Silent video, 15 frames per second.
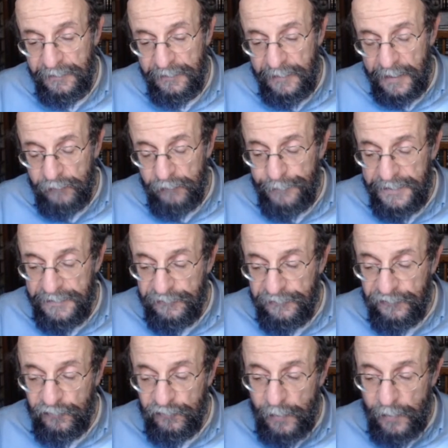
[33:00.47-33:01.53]
God
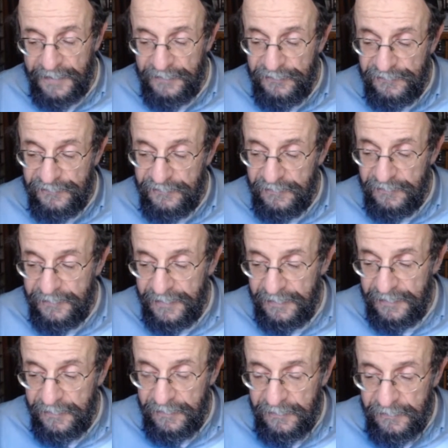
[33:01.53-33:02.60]
repeats twice
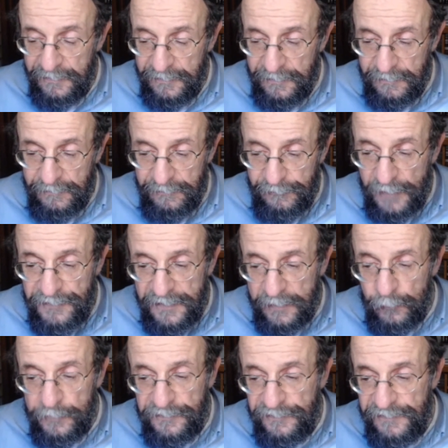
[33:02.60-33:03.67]
that
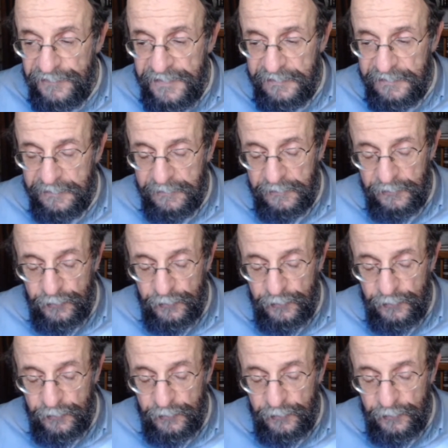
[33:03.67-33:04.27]
nothing was seen.